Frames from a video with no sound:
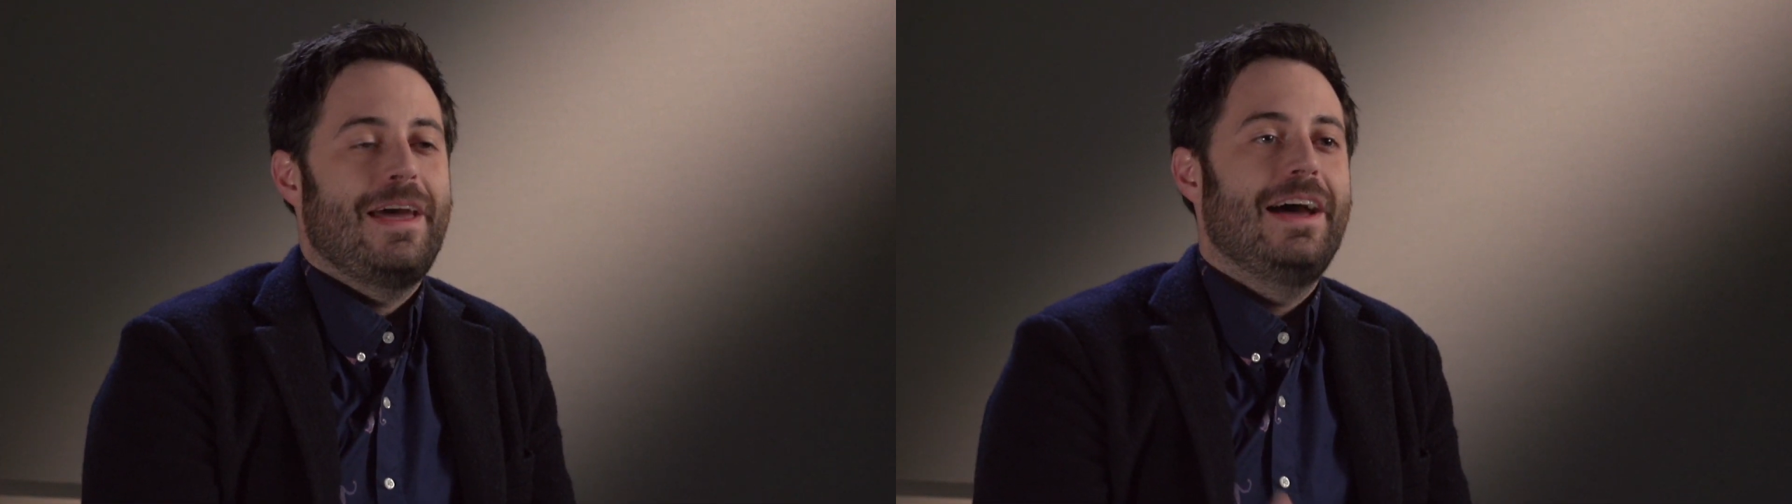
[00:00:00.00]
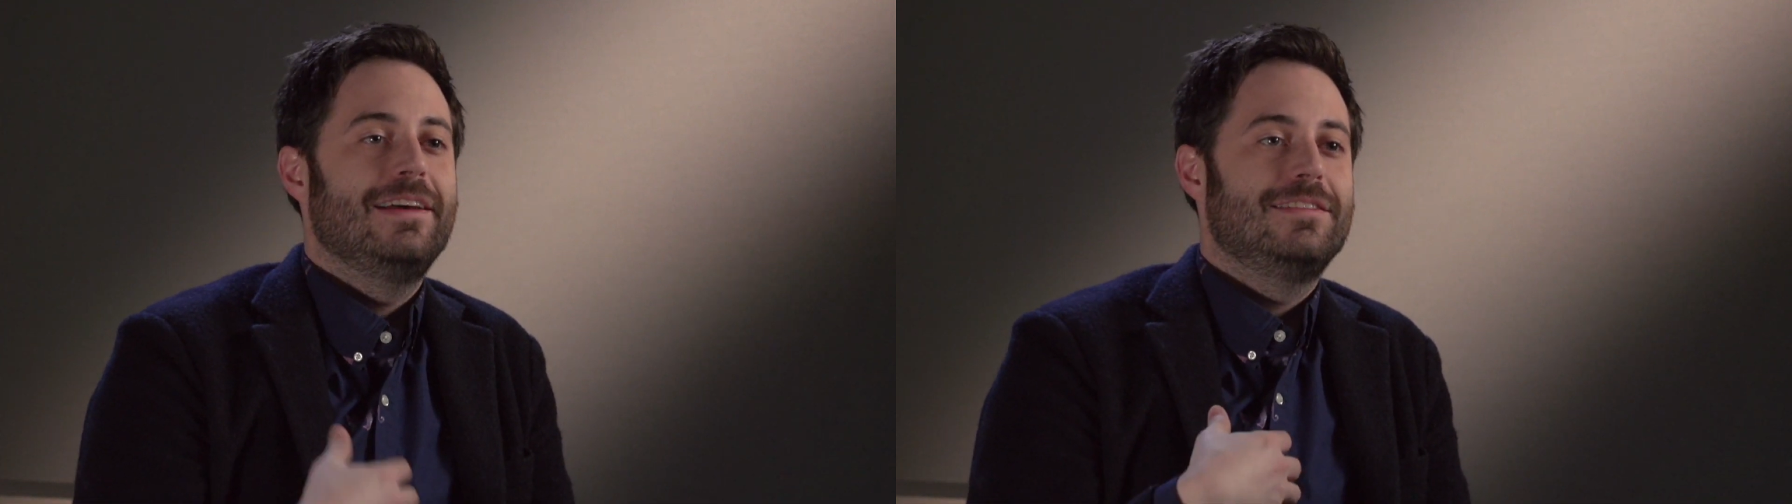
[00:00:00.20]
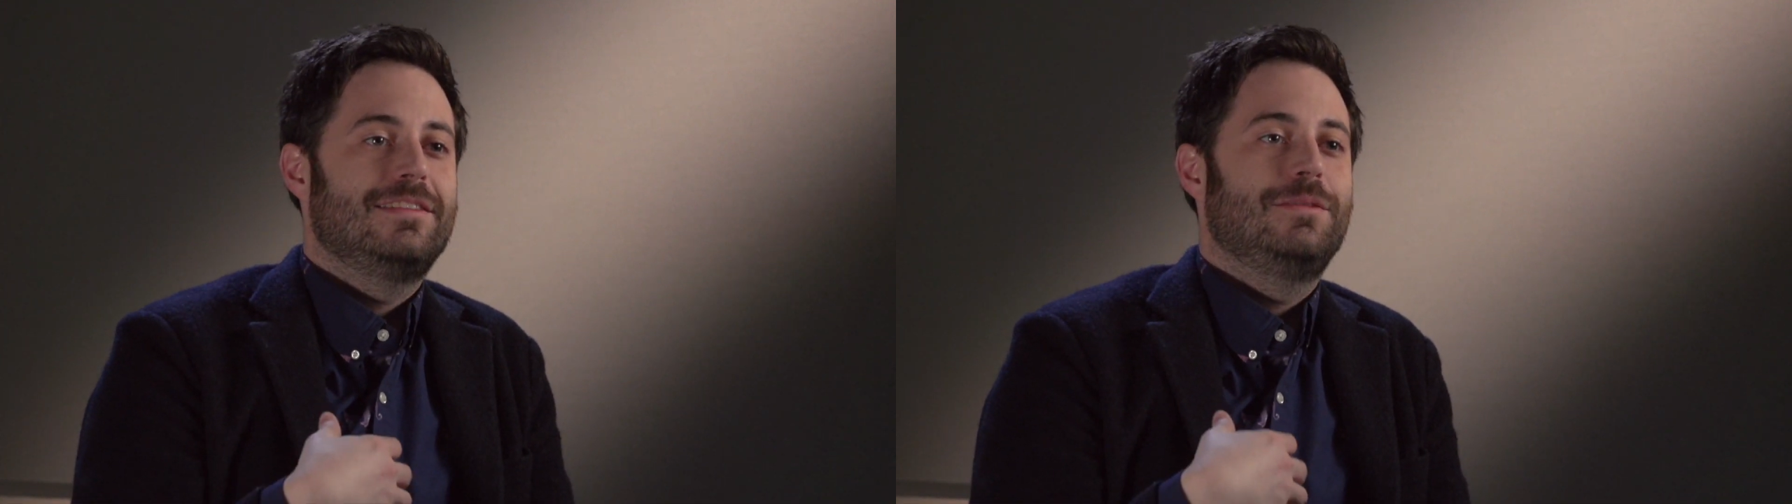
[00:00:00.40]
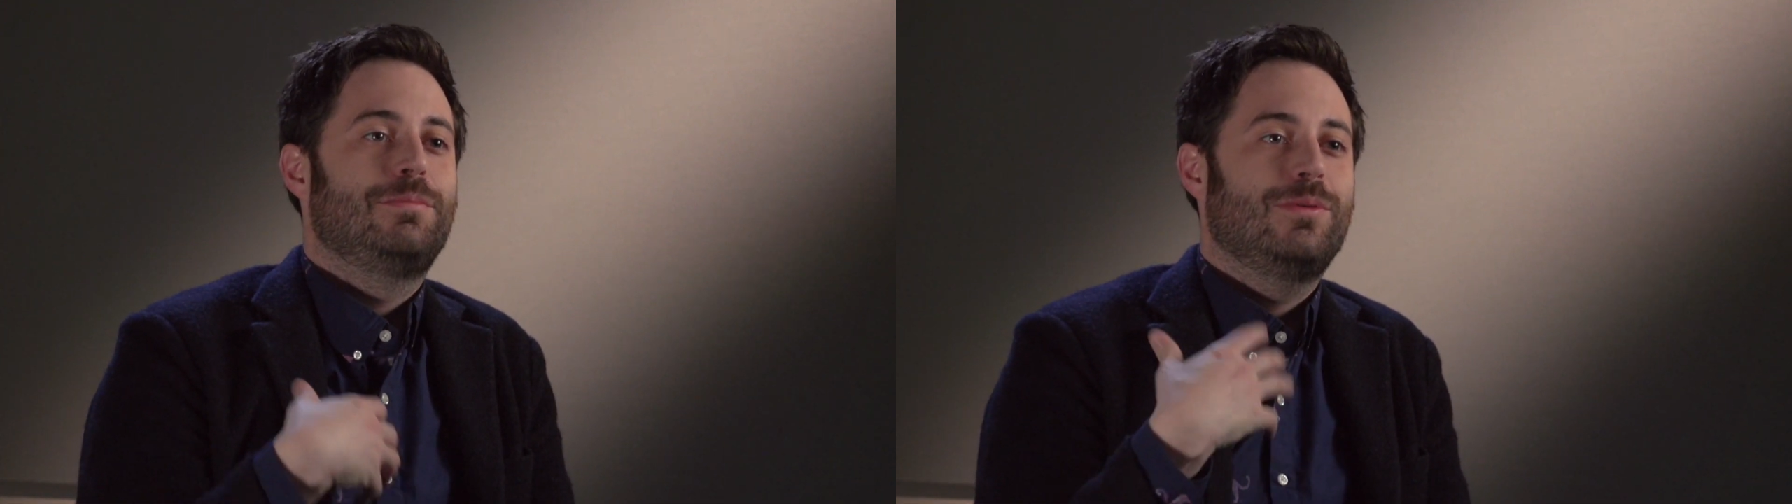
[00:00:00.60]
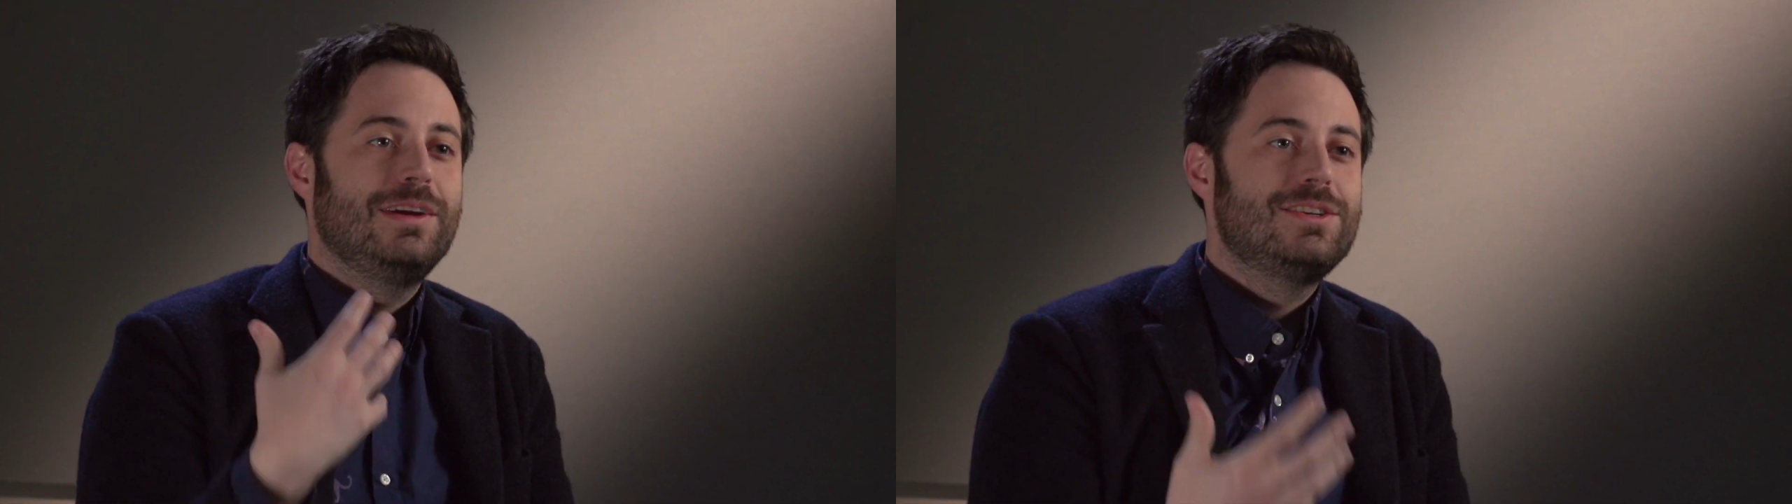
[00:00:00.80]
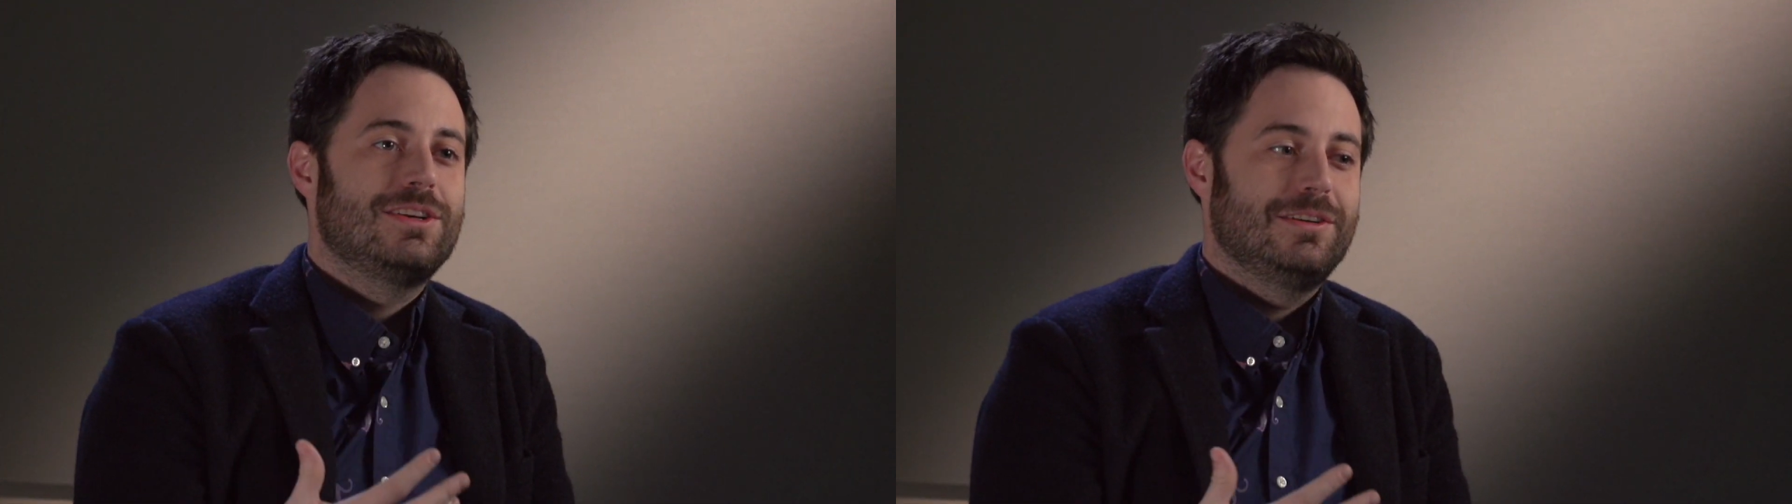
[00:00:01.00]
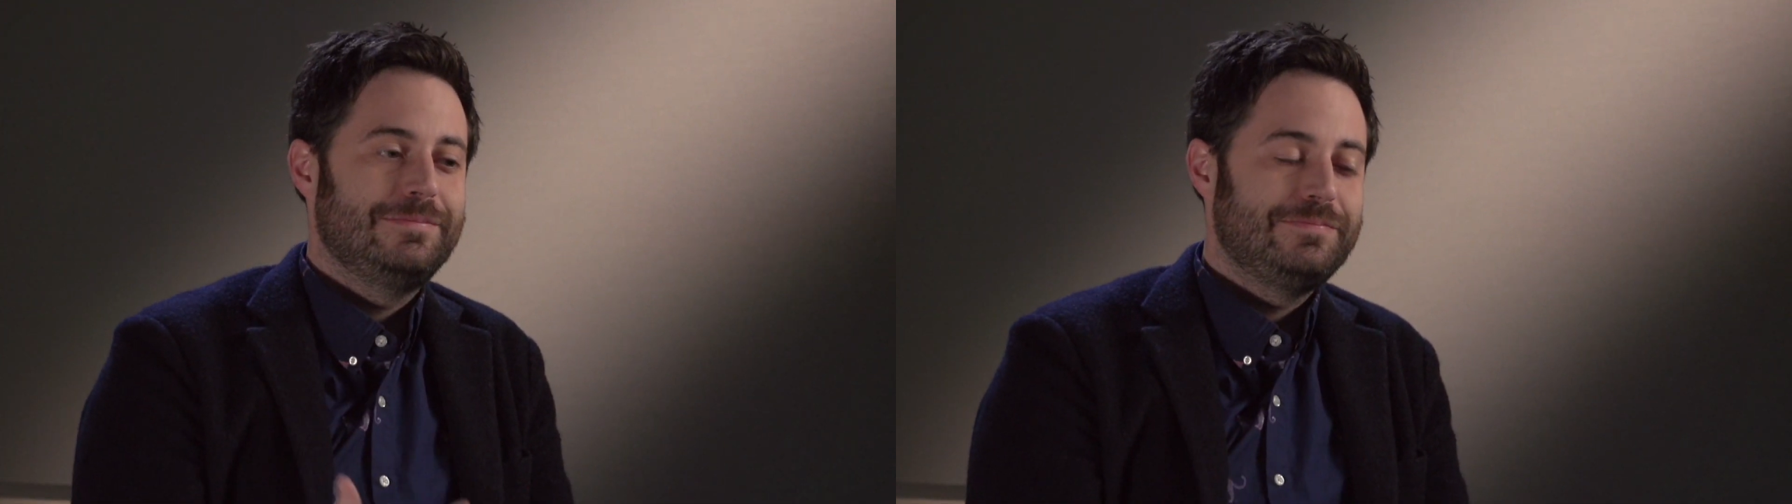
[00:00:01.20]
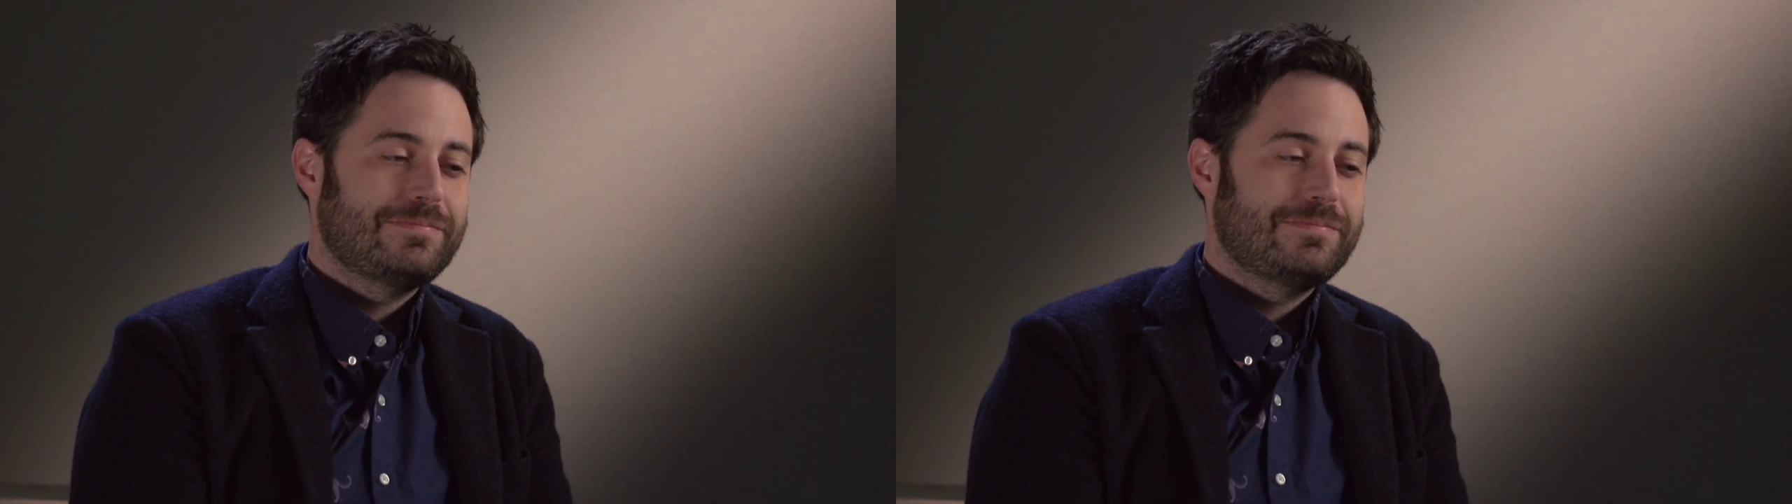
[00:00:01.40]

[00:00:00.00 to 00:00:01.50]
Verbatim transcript: as the preacher